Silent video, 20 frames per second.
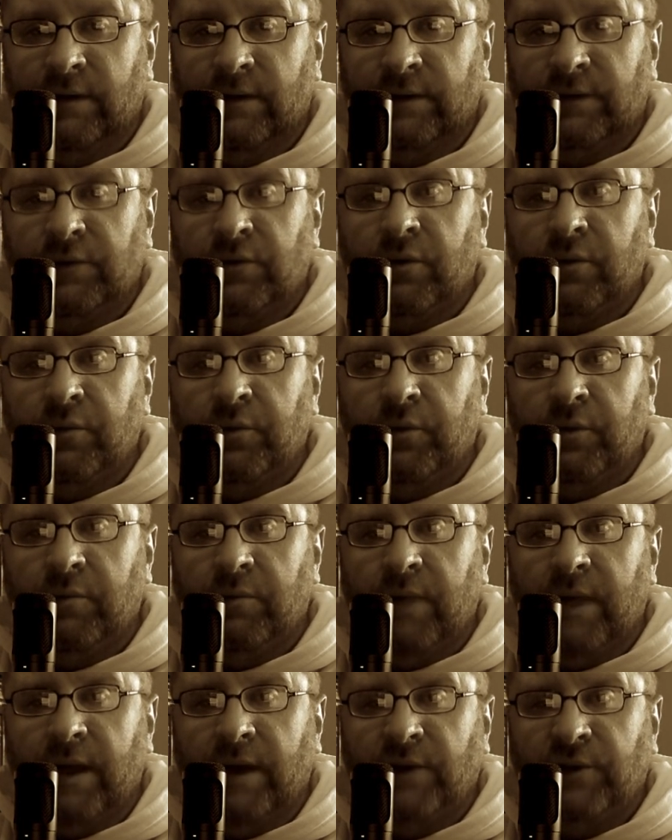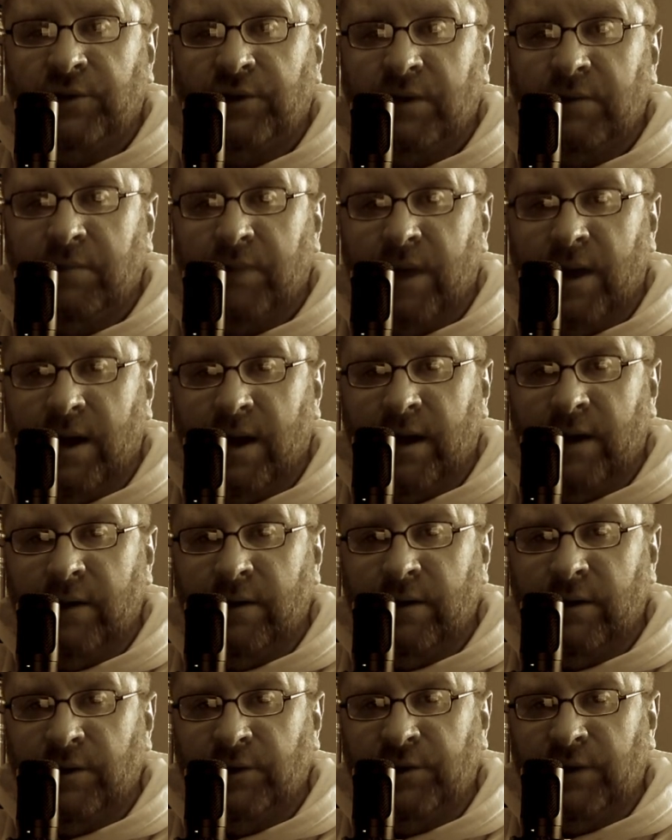The storm door banged shut behind
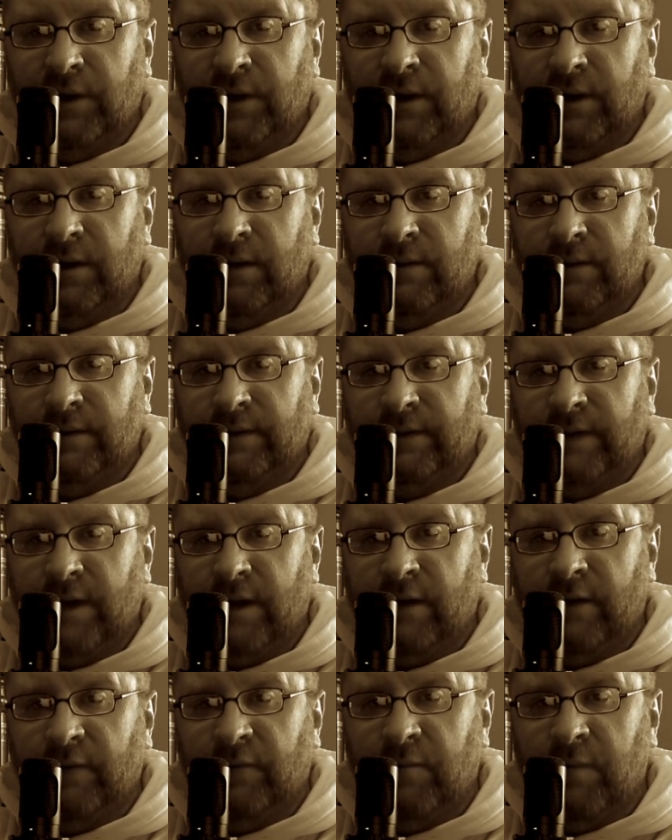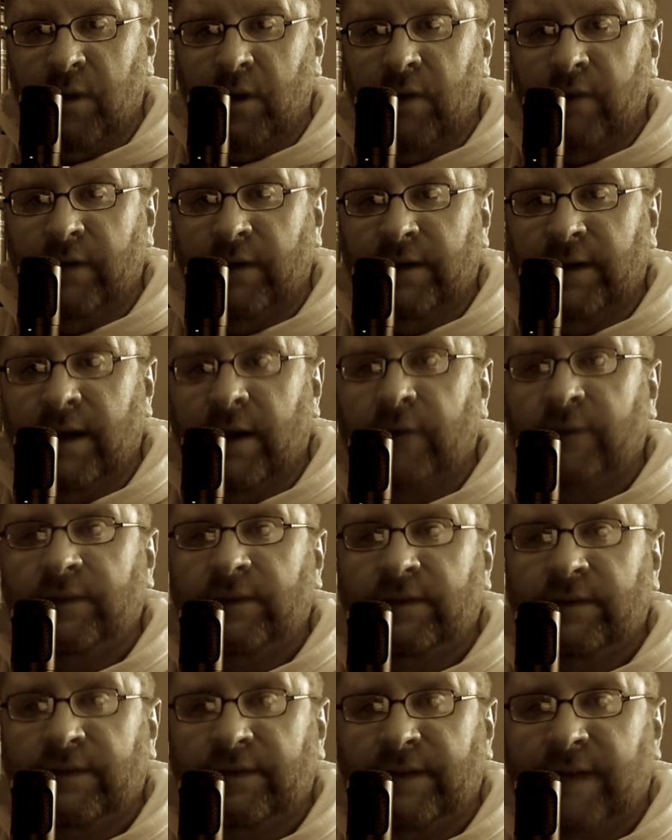her, and she could hear the sound of Marvin
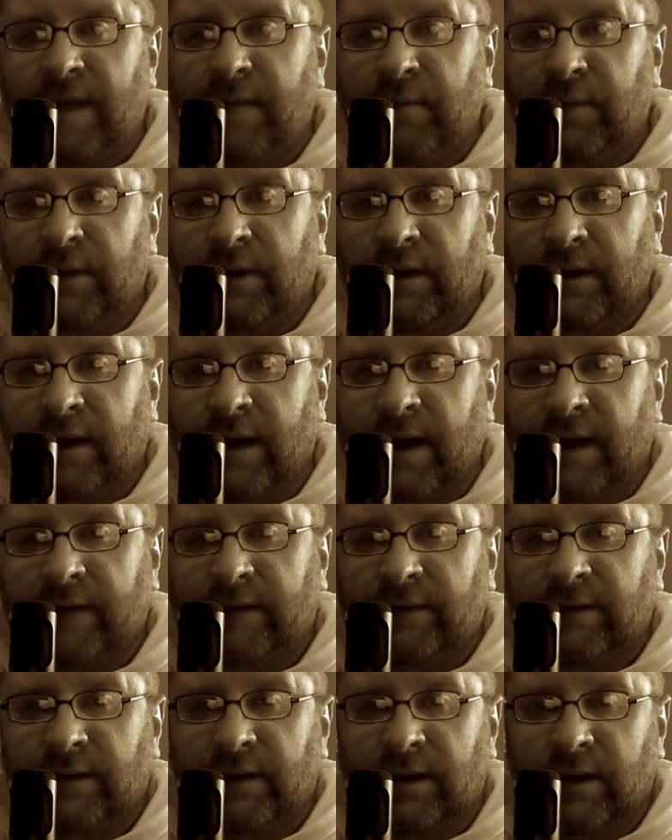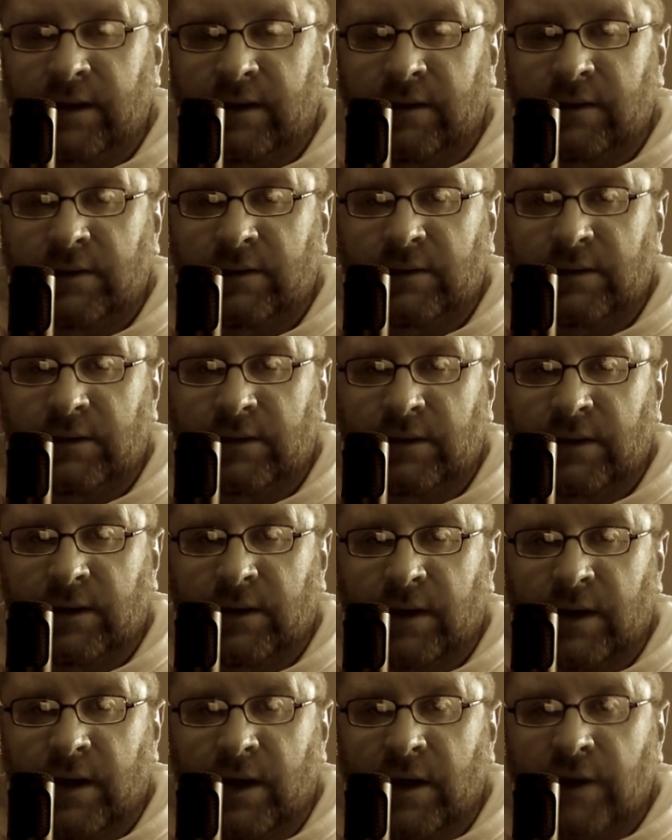dousing the sapling in gasoline.
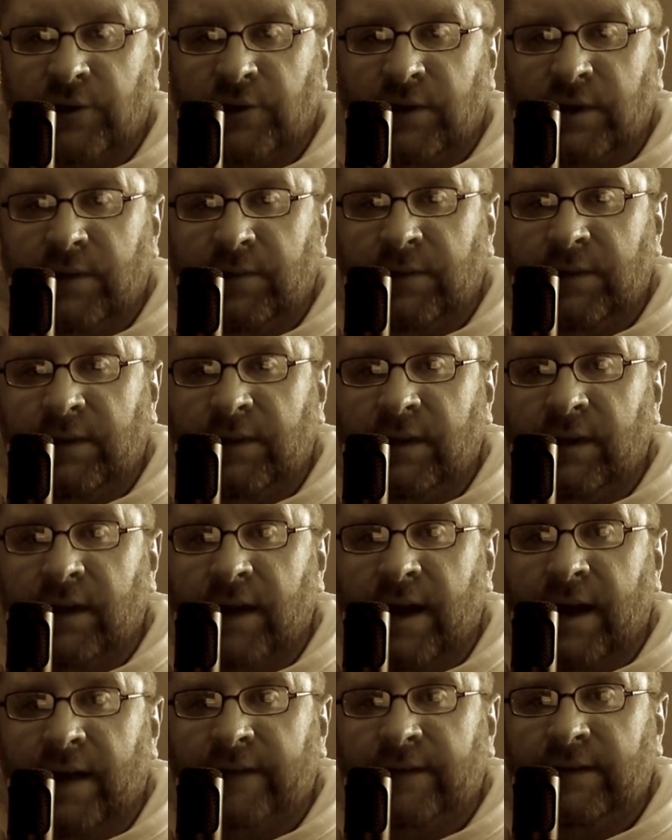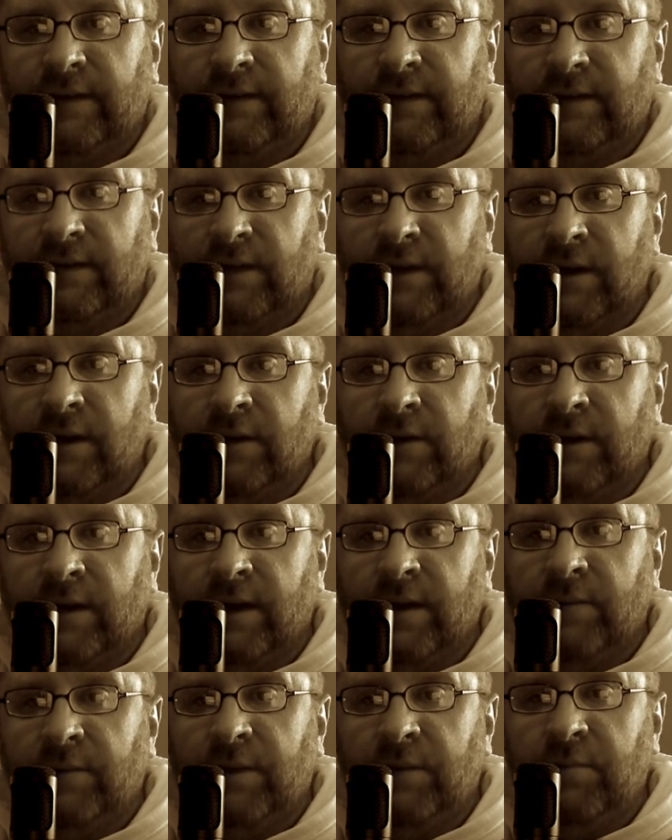She emptied the glasses and the
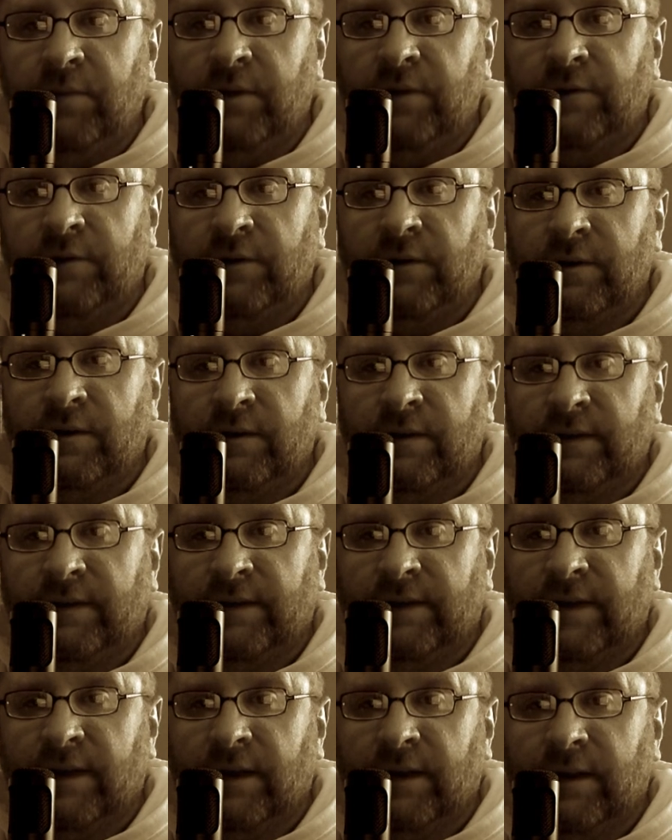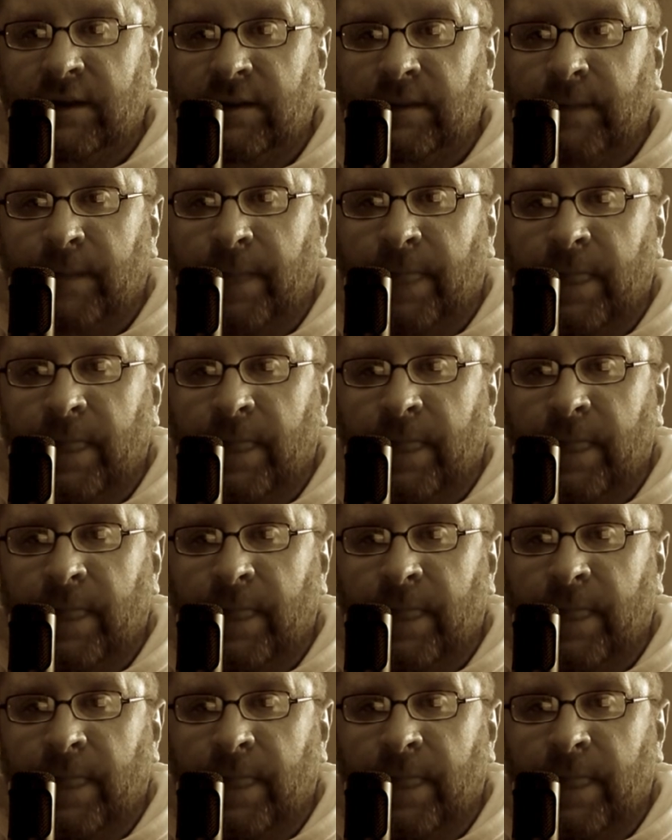nearly empty pitcher into the sink.